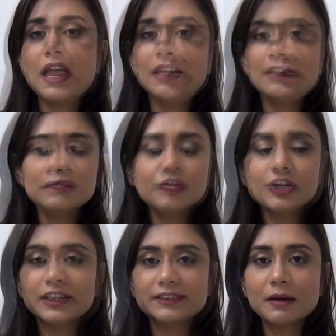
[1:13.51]
And
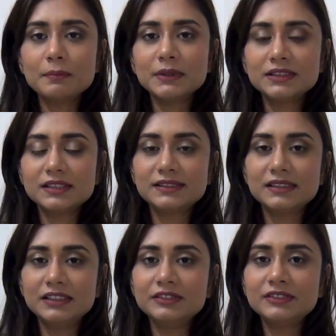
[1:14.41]
for example, the
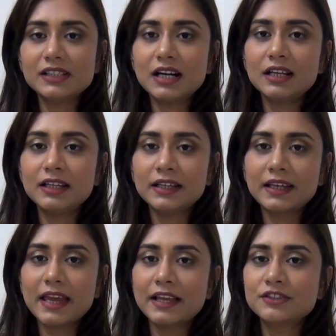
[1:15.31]
sleeves are like
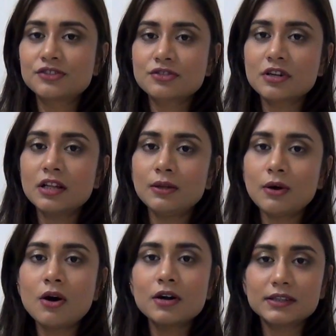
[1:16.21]
extra
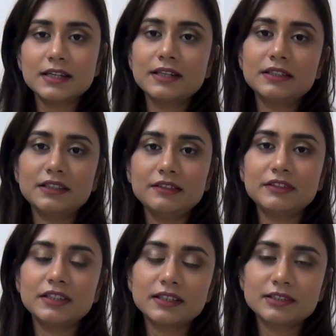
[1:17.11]
long that
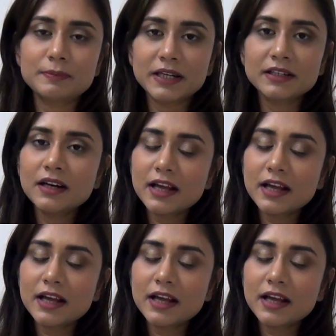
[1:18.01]
even expected.